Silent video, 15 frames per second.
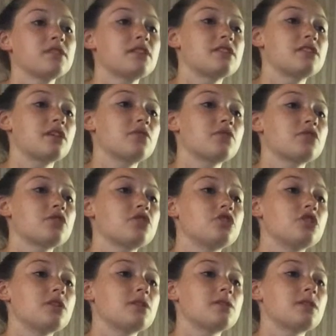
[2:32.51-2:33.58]
distinguishing
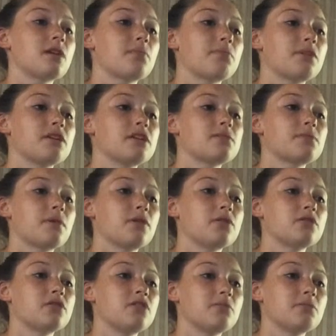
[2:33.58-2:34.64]
genes that
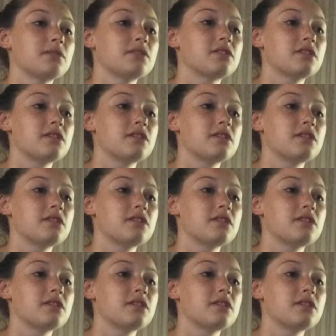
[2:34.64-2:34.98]
predispose humans